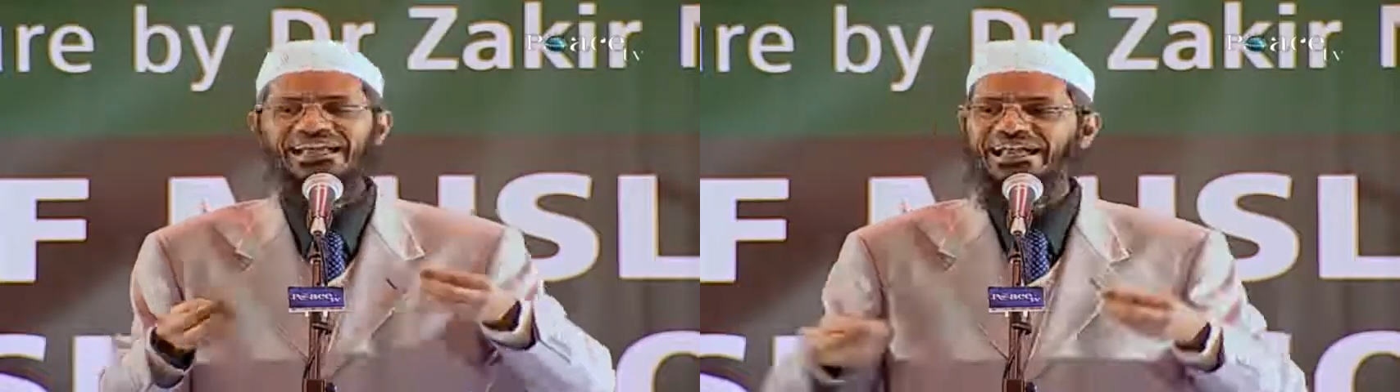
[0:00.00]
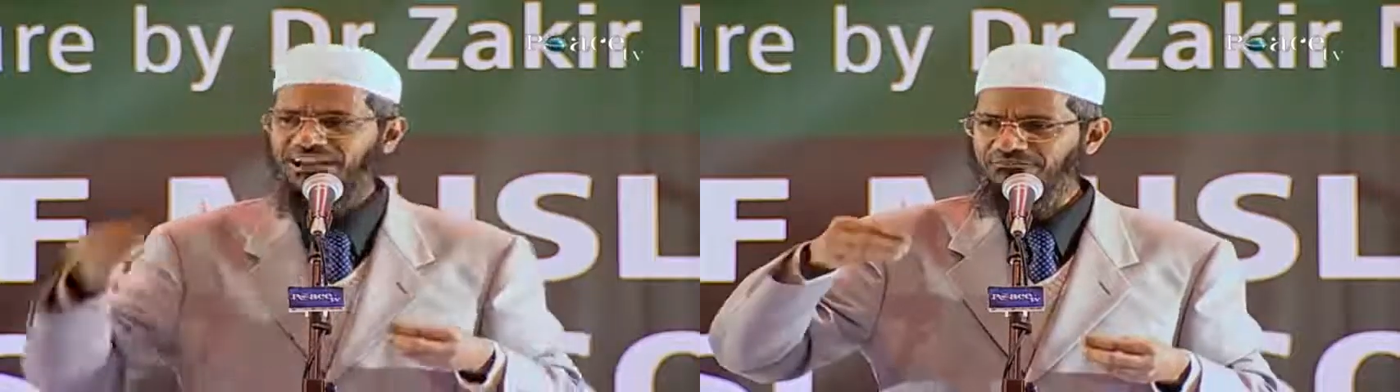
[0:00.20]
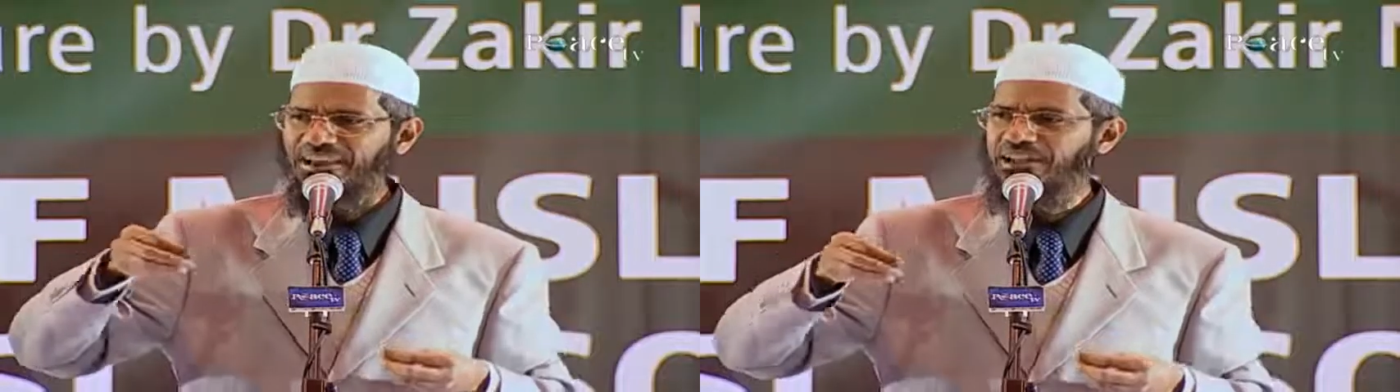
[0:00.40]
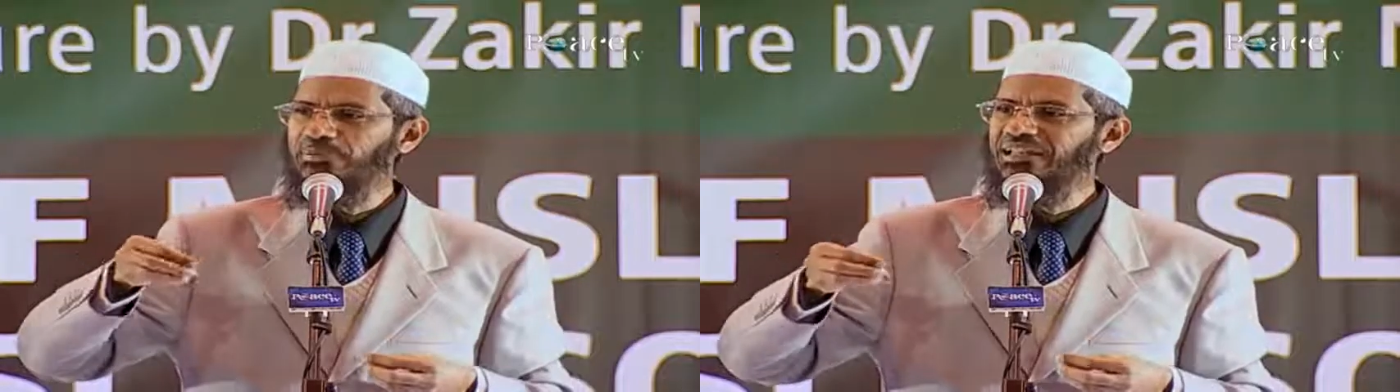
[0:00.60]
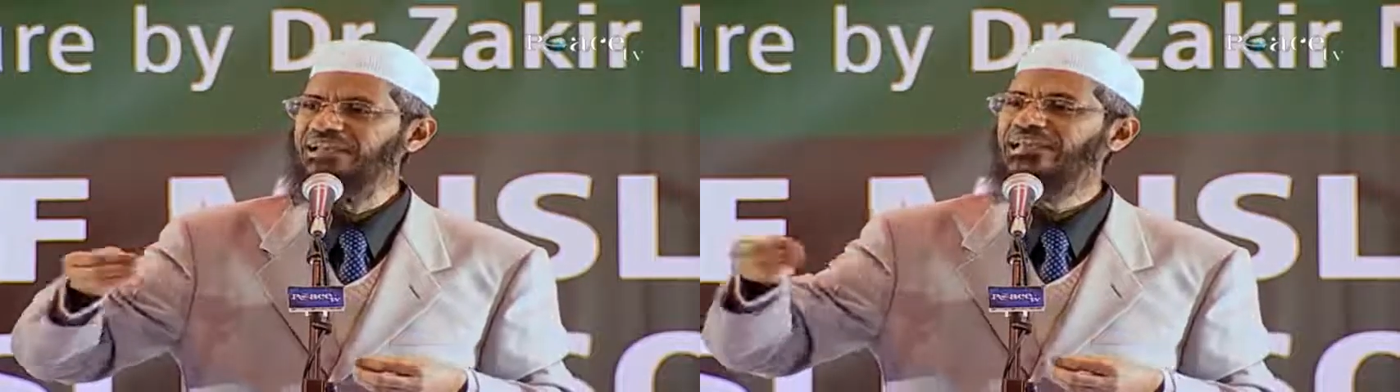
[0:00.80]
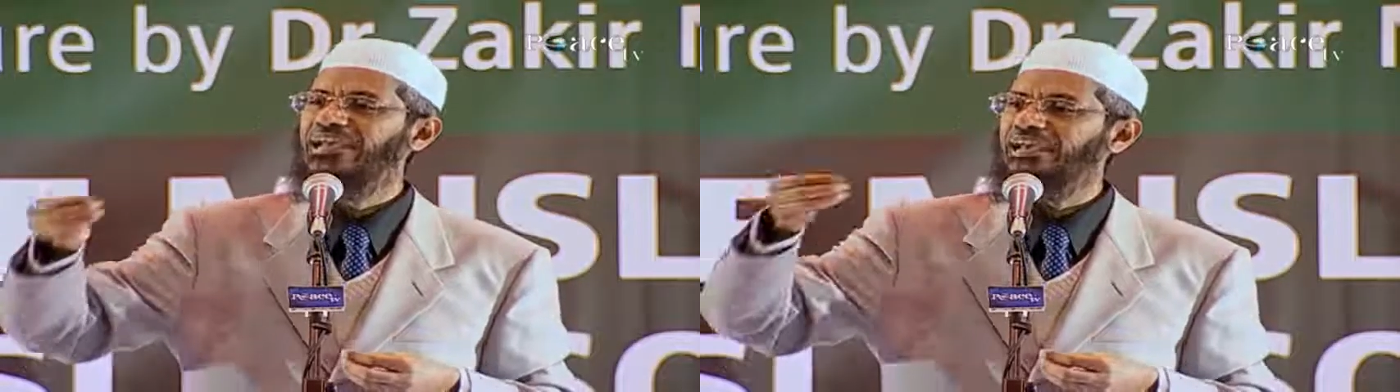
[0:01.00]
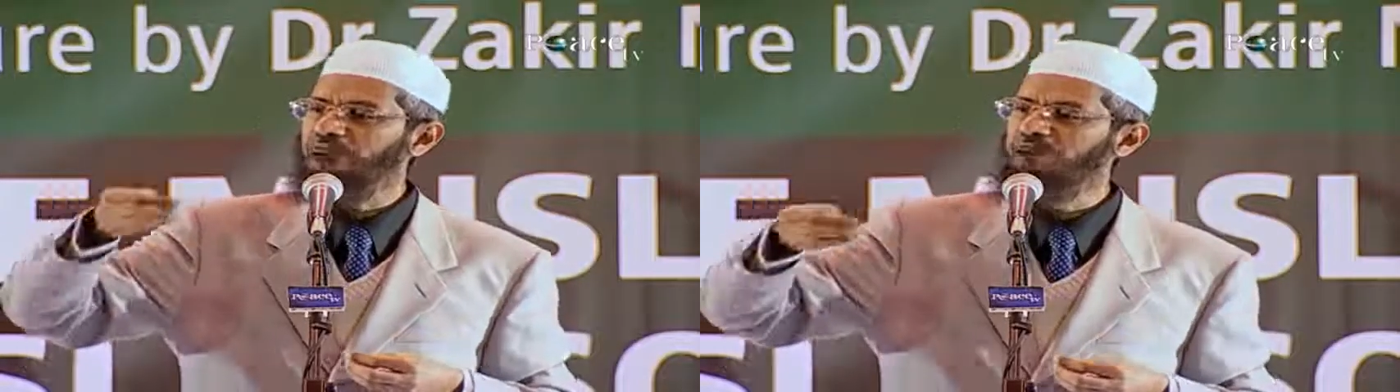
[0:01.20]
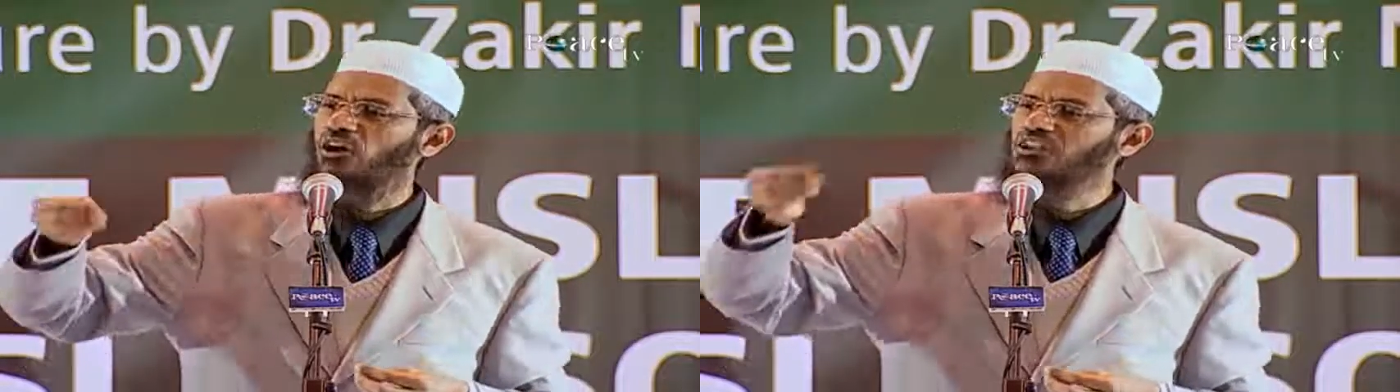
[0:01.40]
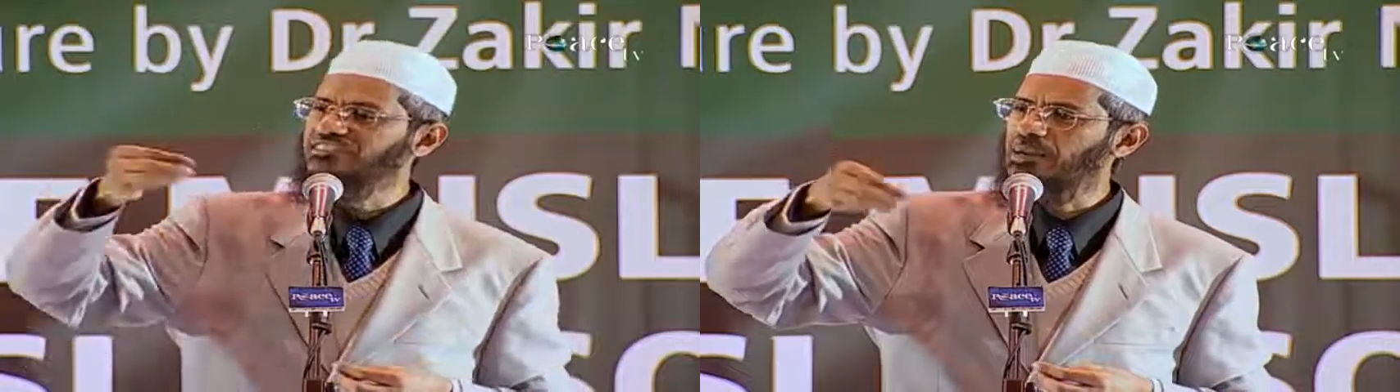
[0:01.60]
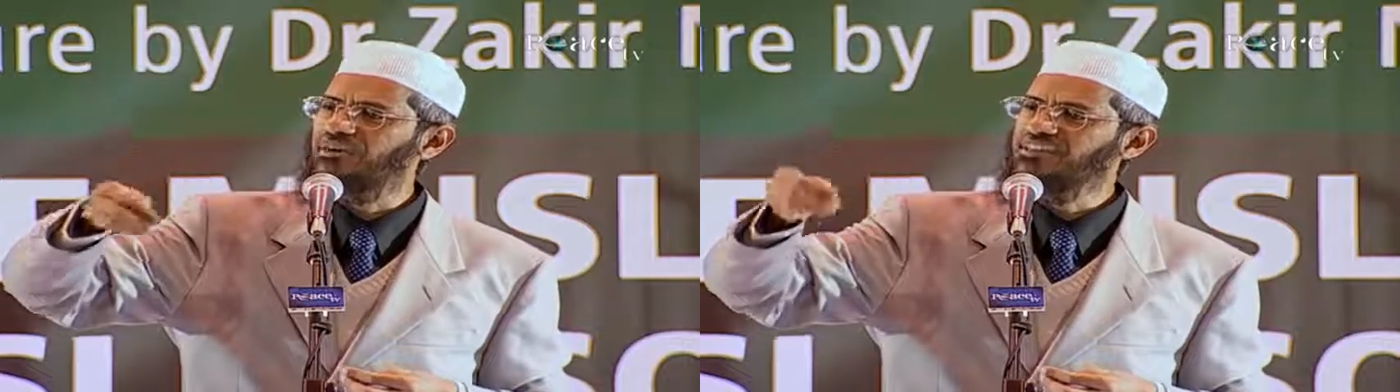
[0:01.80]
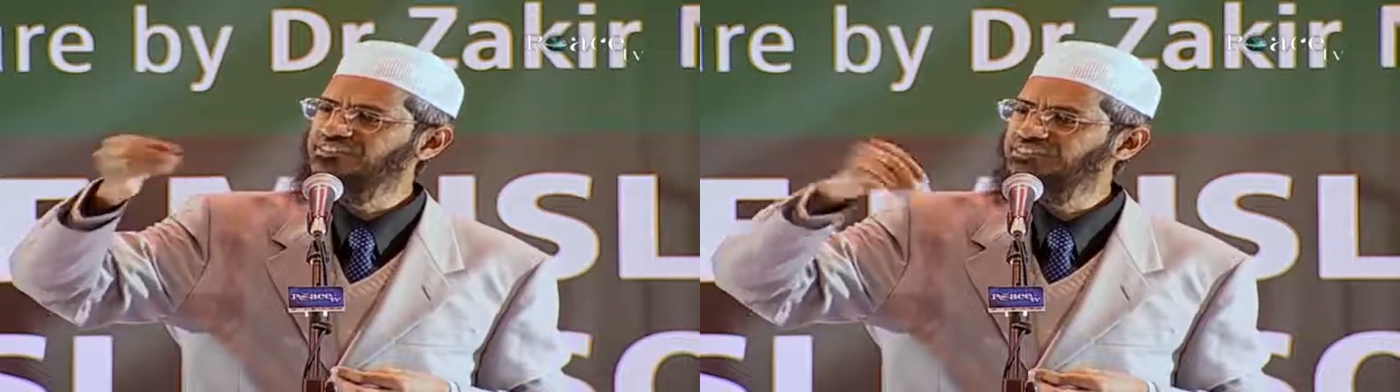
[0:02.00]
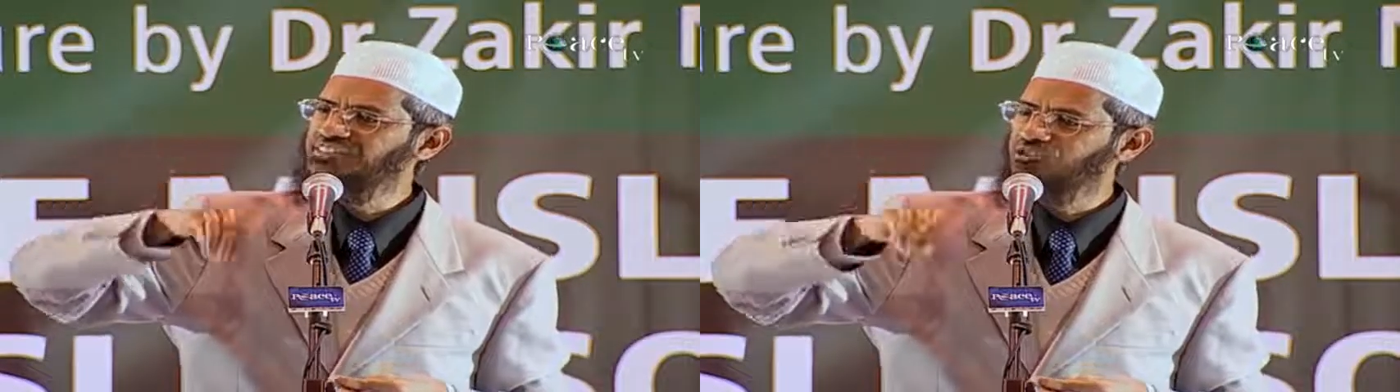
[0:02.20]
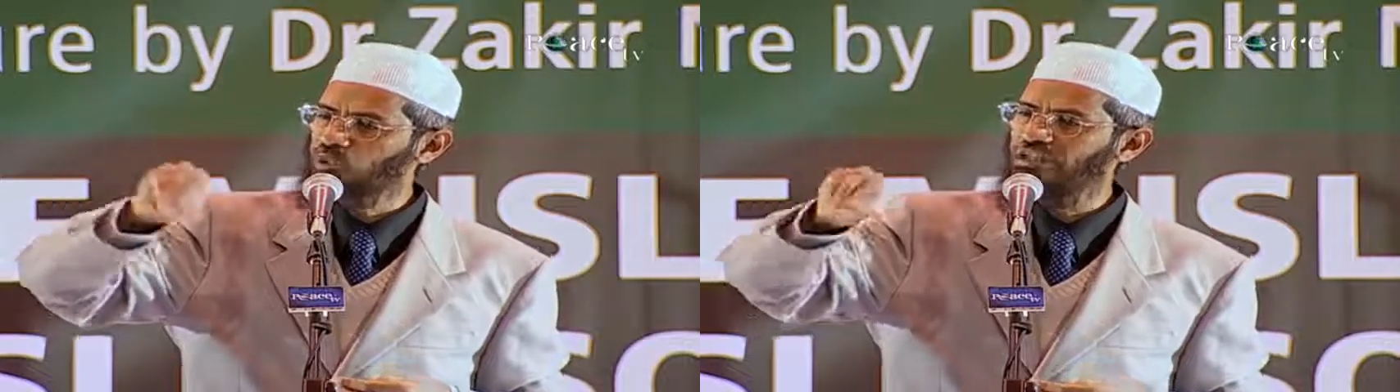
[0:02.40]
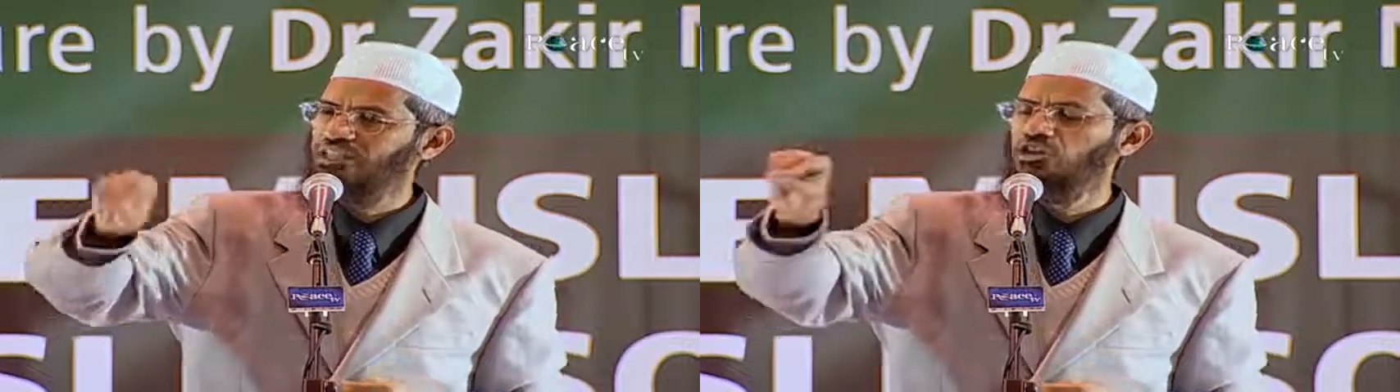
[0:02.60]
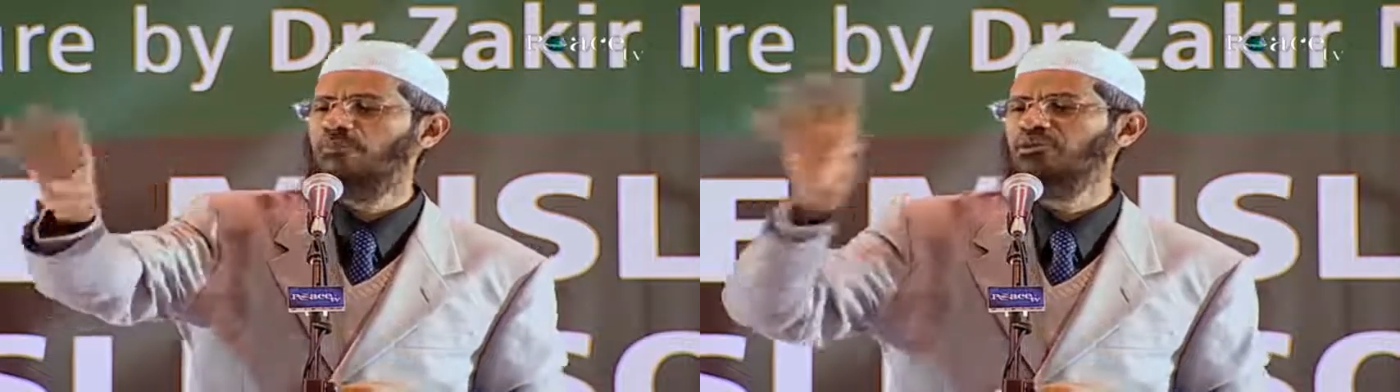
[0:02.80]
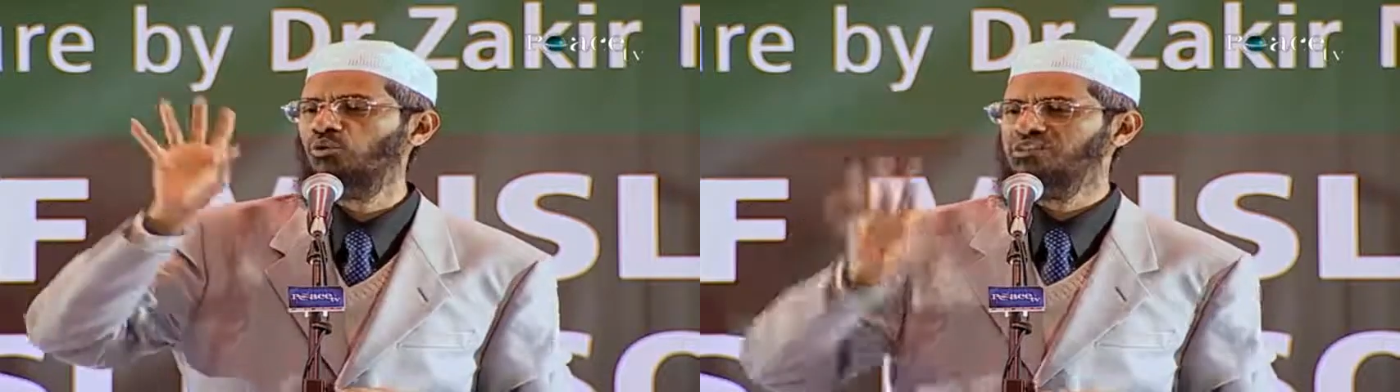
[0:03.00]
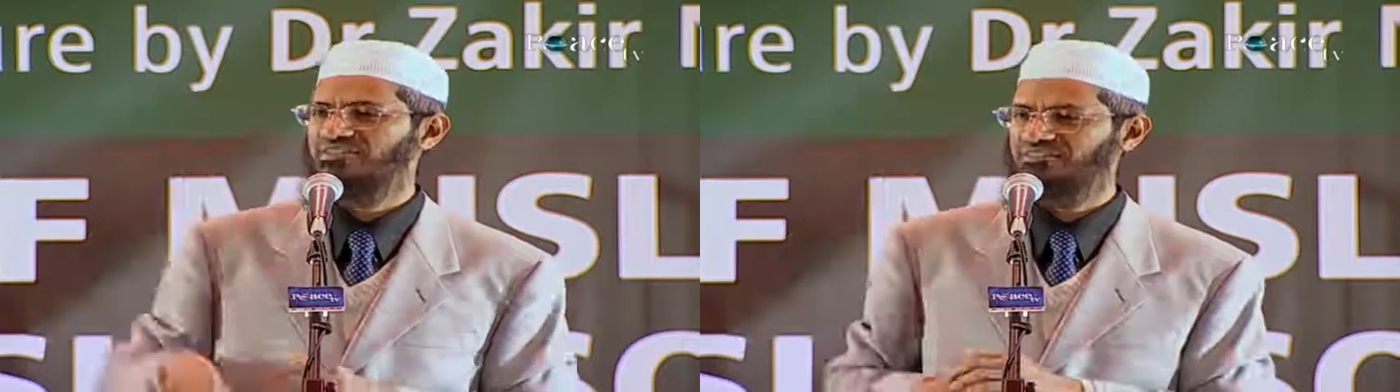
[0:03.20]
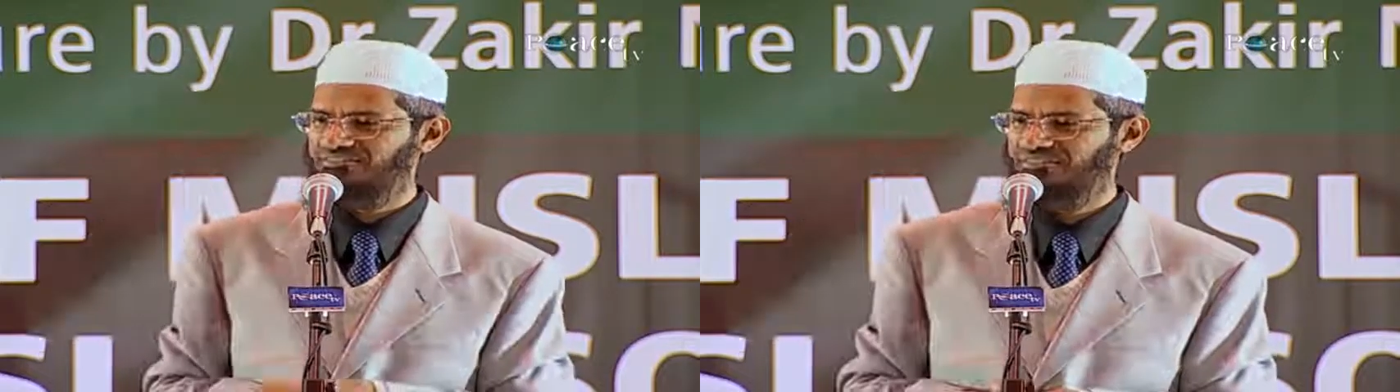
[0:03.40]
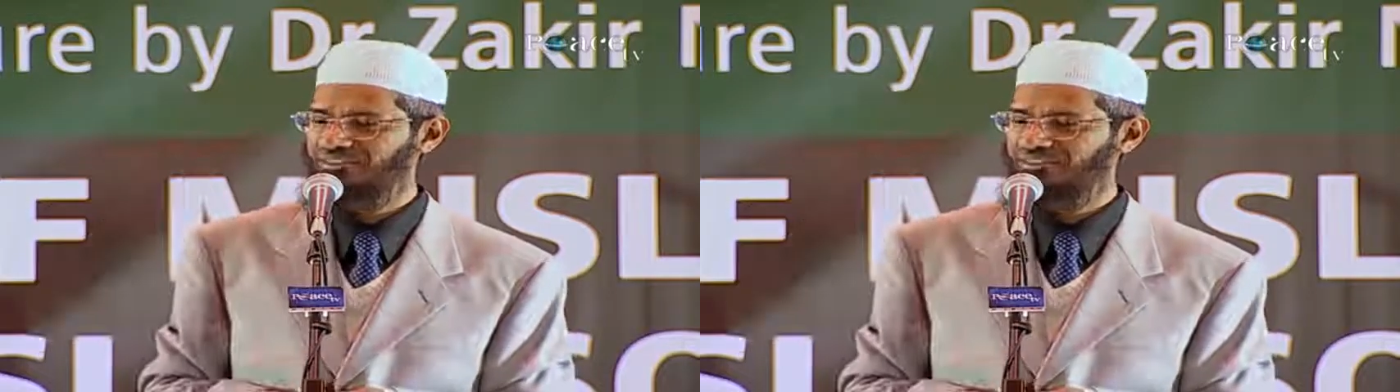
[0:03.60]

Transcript: invariably it falls amongst these 20 common questions.